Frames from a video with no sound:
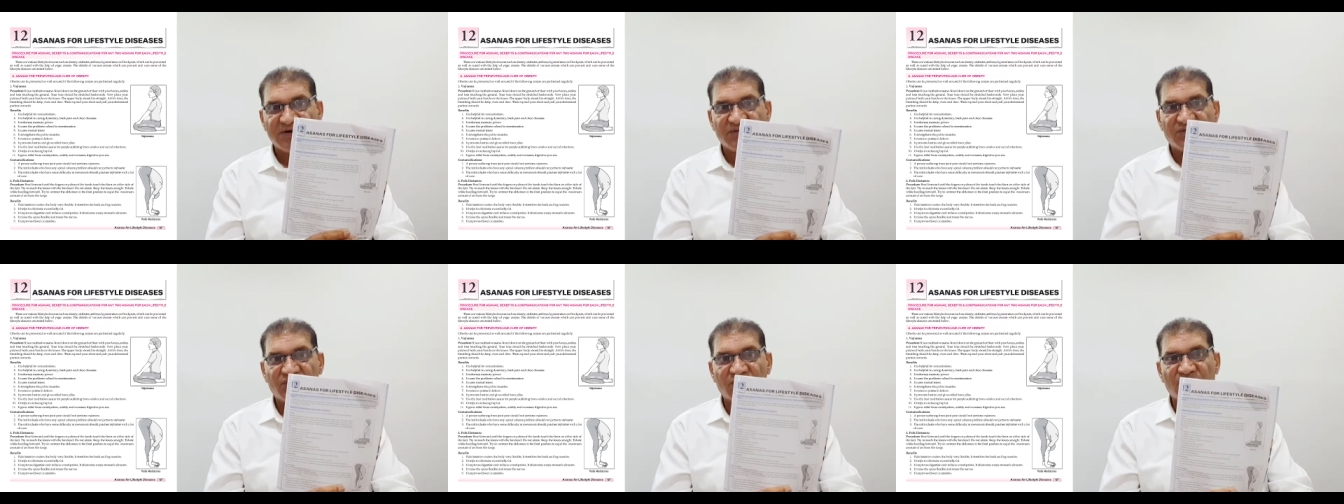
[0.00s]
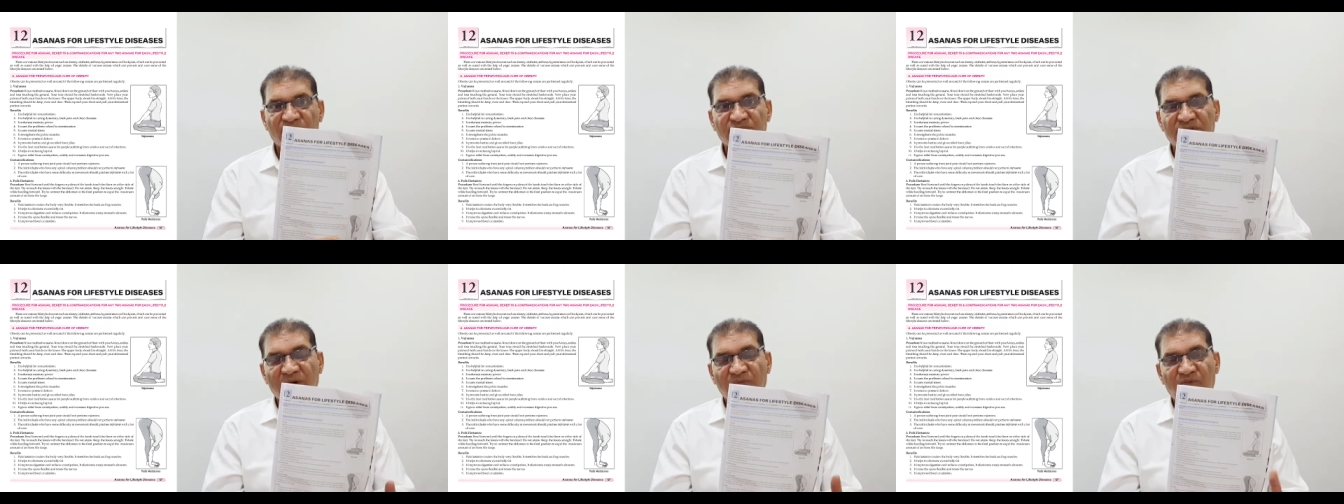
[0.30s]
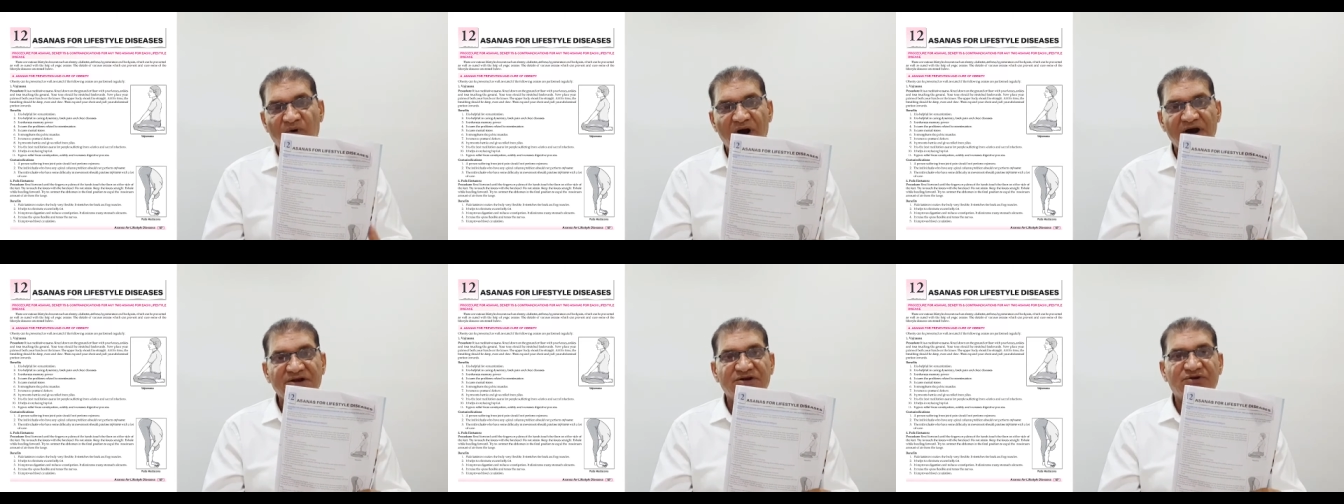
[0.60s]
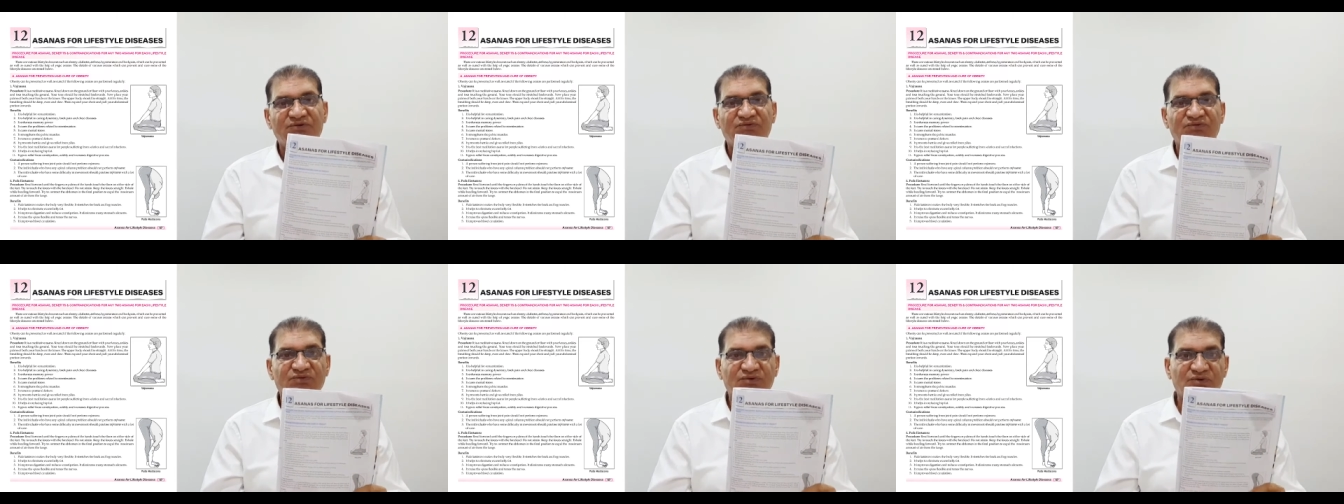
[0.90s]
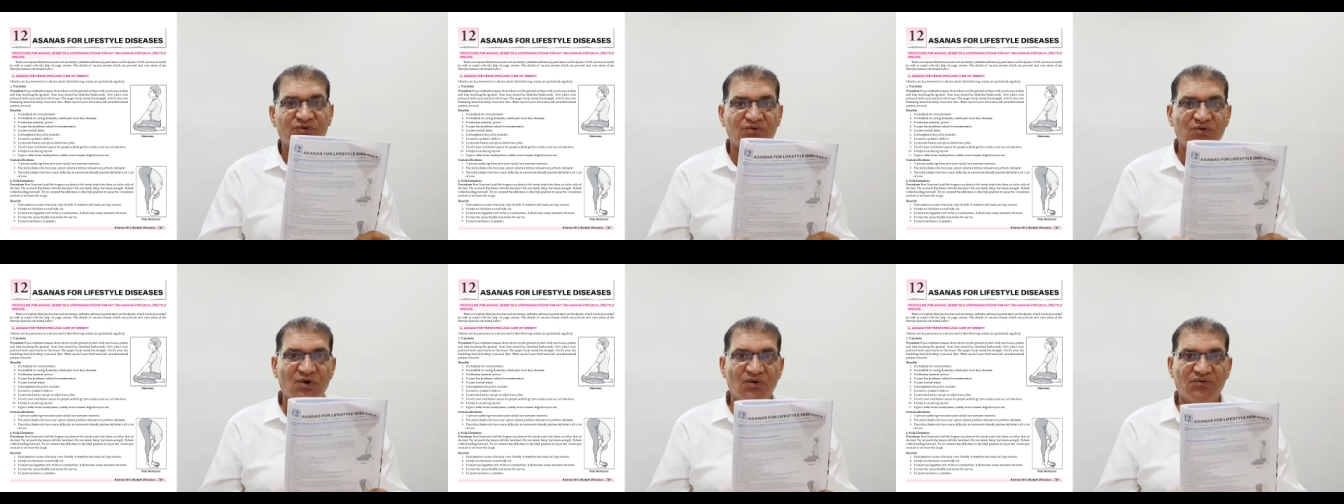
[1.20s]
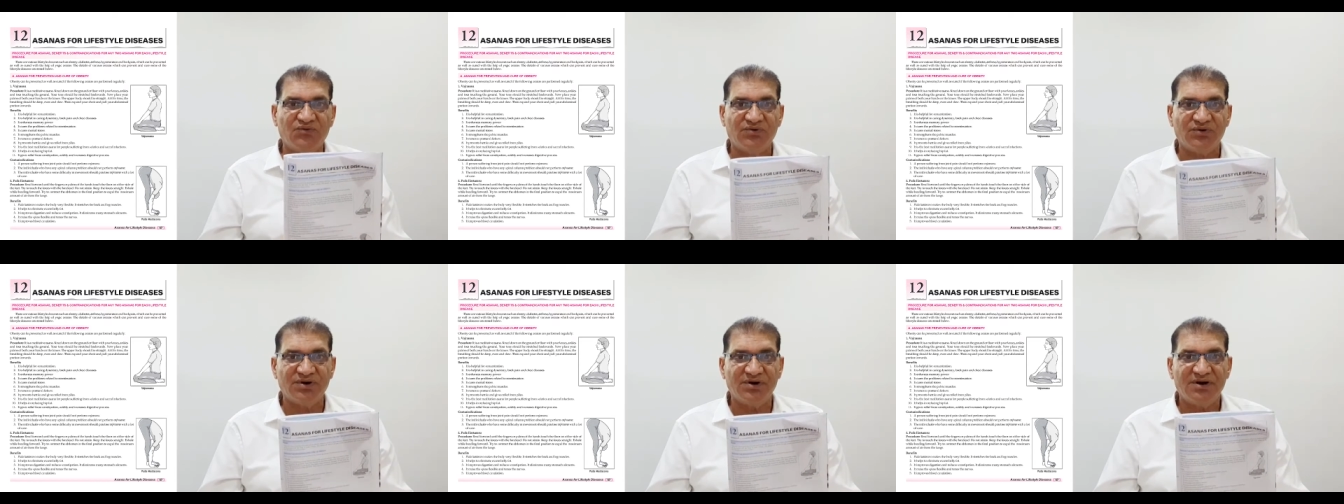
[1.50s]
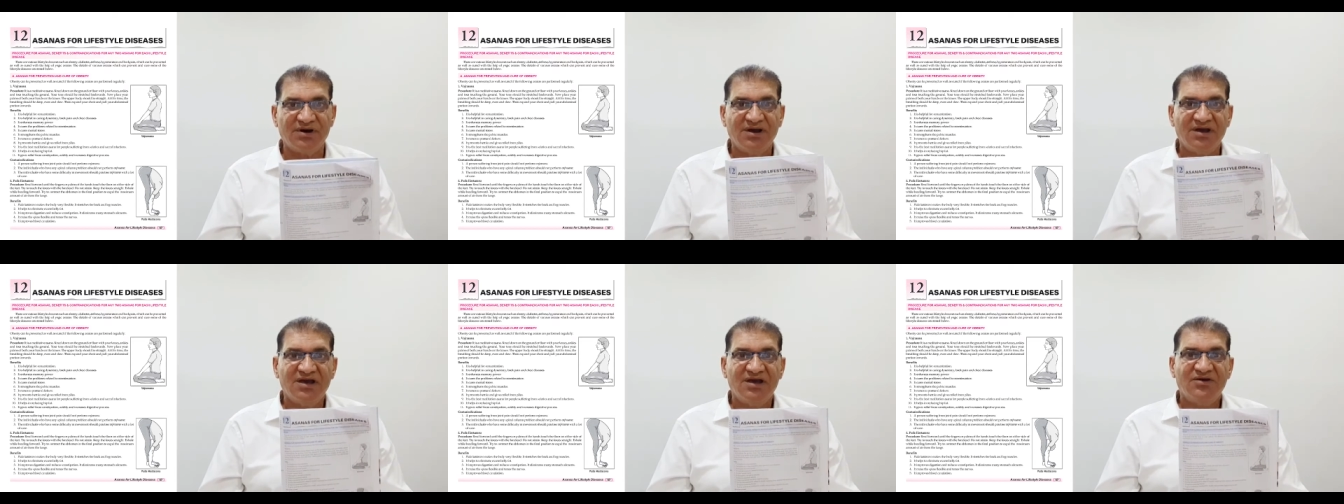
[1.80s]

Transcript: from the point of view of